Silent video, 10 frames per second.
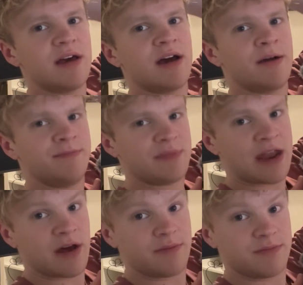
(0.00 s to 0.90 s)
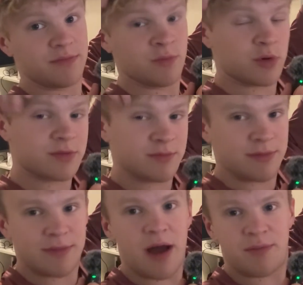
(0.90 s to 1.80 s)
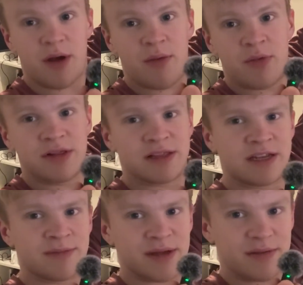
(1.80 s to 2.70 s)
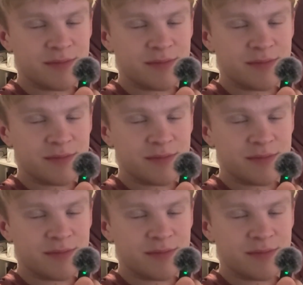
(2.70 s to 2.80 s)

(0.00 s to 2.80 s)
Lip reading: And I will a little bit,